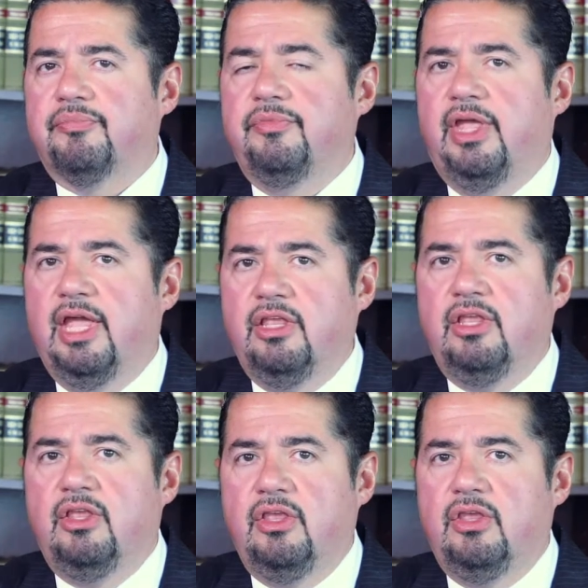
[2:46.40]

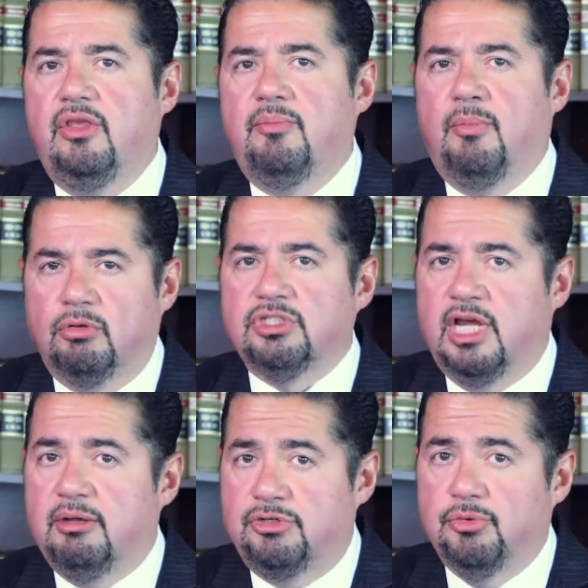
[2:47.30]
then most
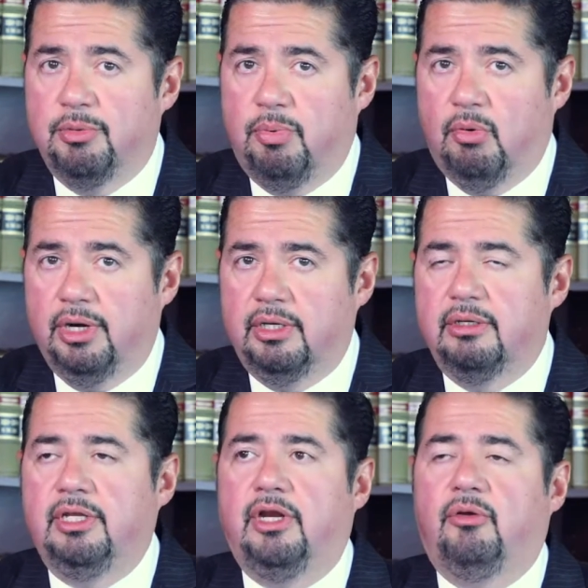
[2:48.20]
times you report it,
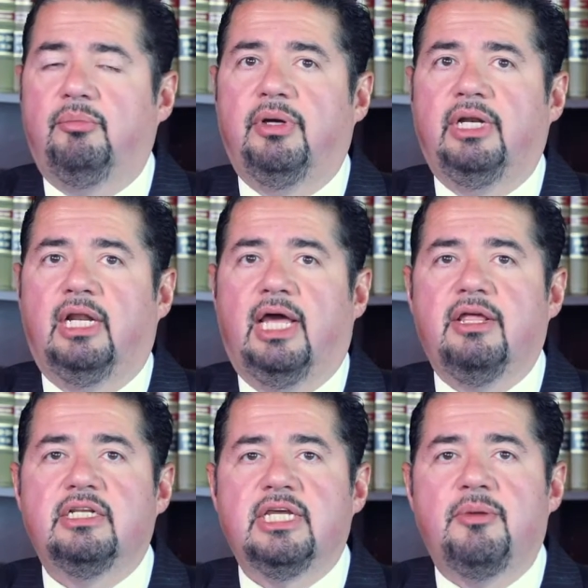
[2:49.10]
you know. But a
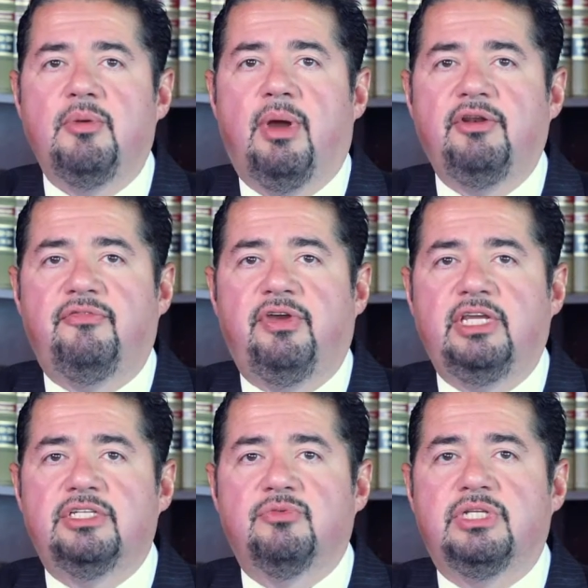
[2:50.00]
lot of the time you might
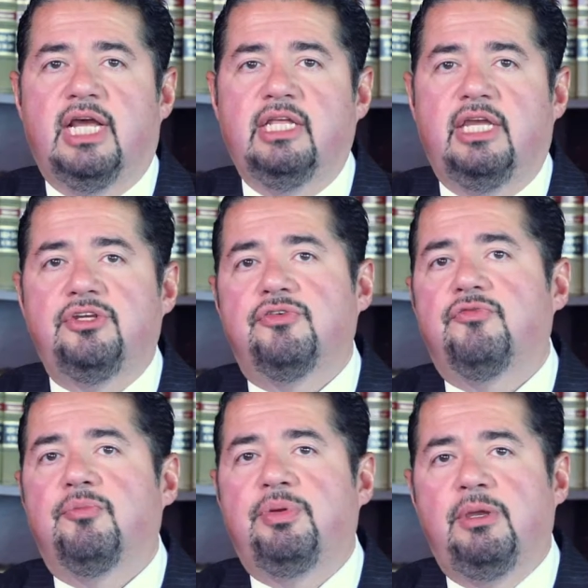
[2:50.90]
face retaliation
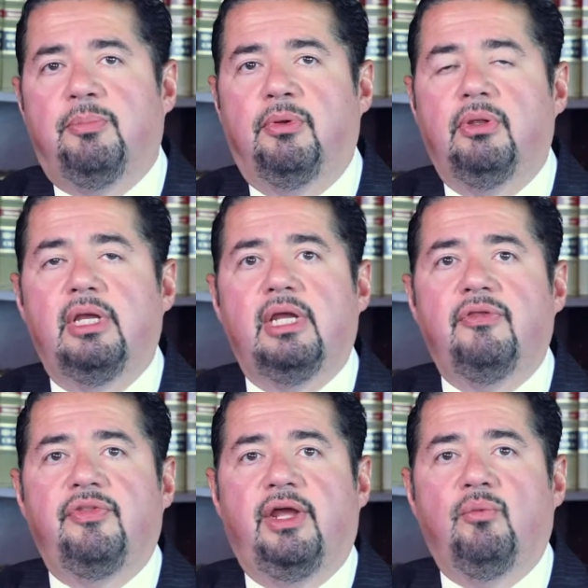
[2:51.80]
for people
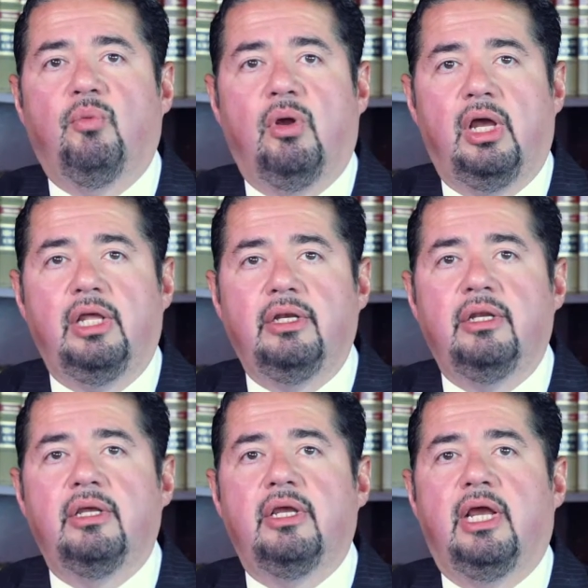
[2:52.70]
that
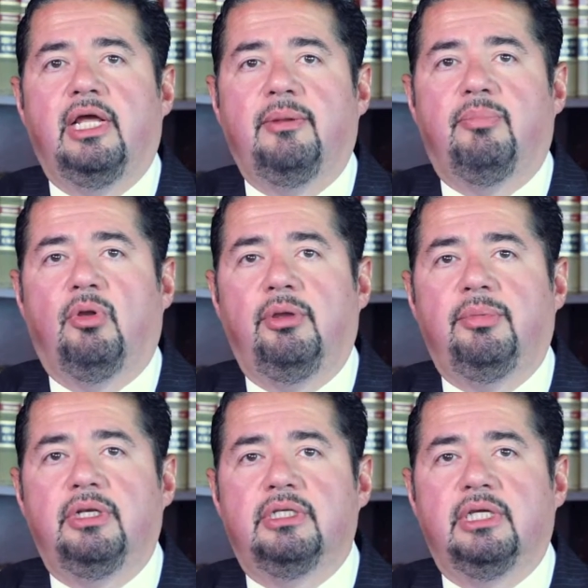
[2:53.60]
run an
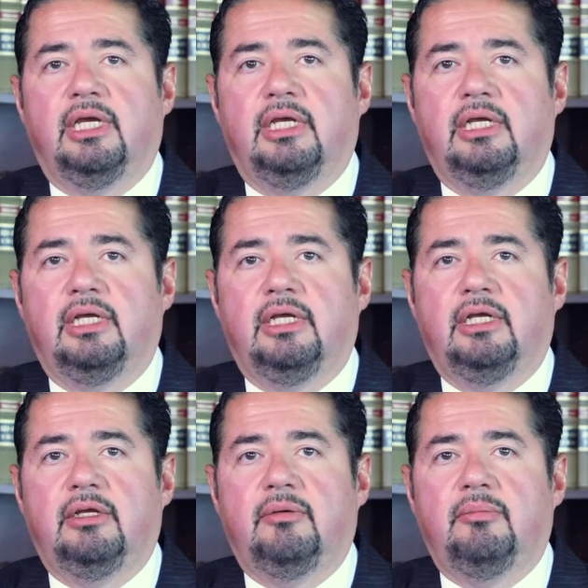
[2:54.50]
employment,
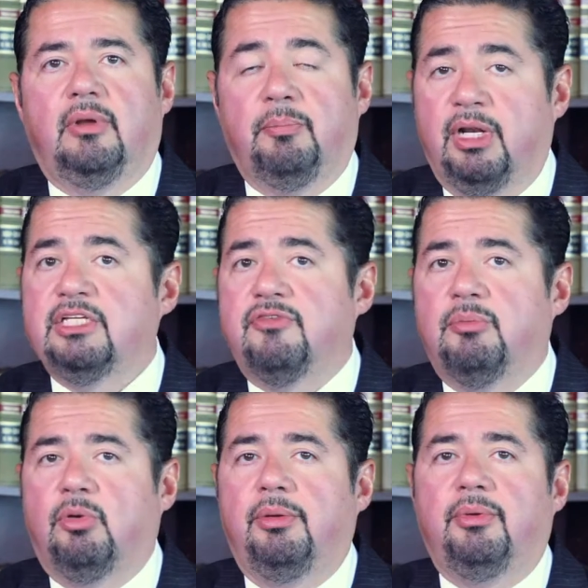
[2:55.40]
a place of
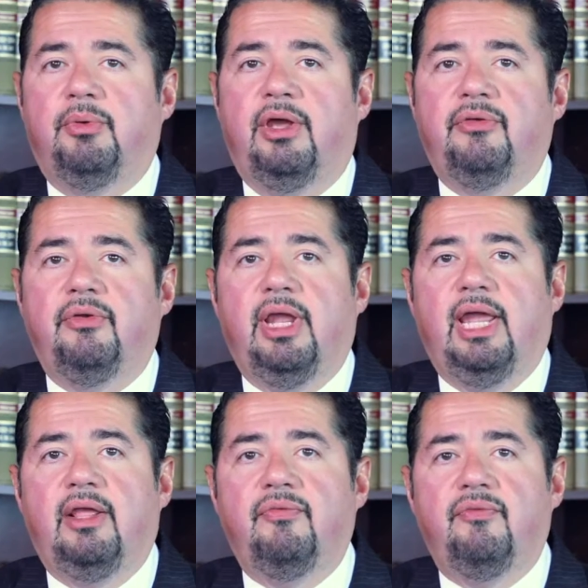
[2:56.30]
employment rather,
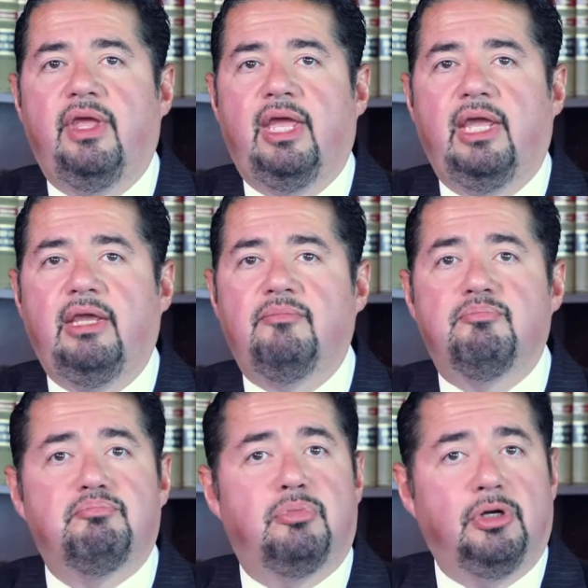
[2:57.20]
and they
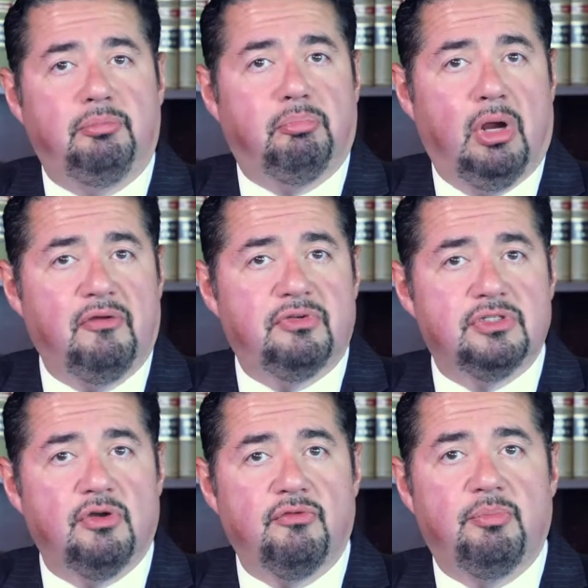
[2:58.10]
put
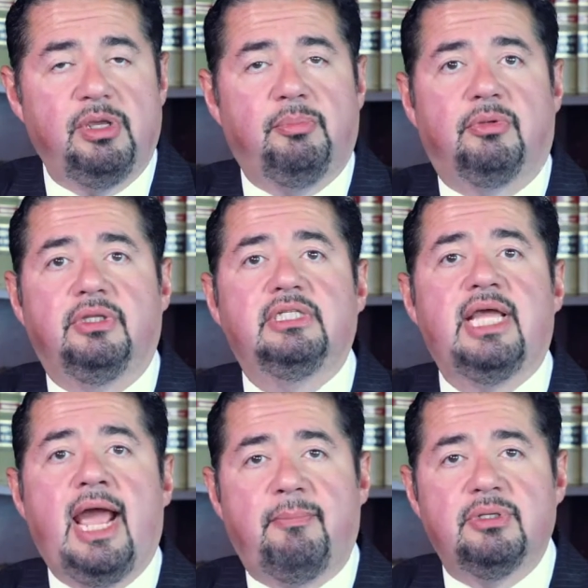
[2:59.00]
profits over people. This
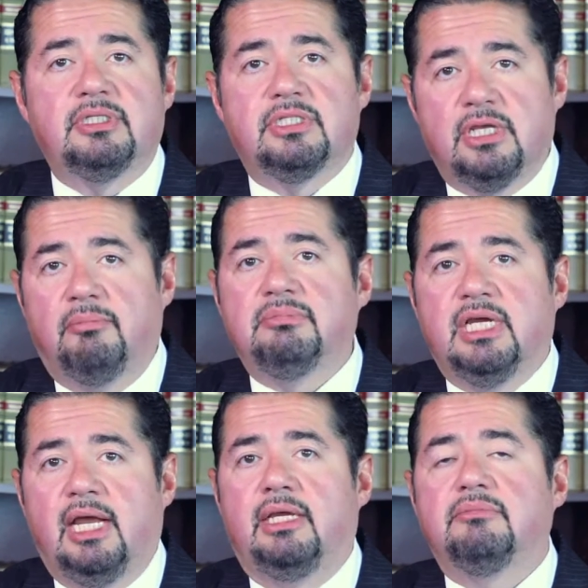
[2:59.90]
happens
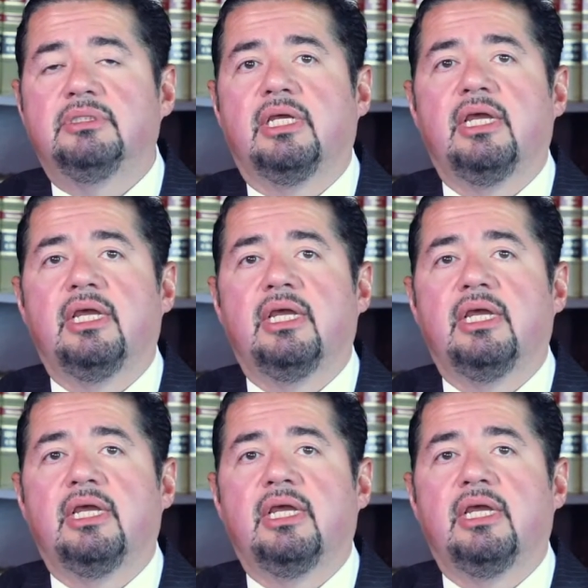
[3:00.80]
sometimes,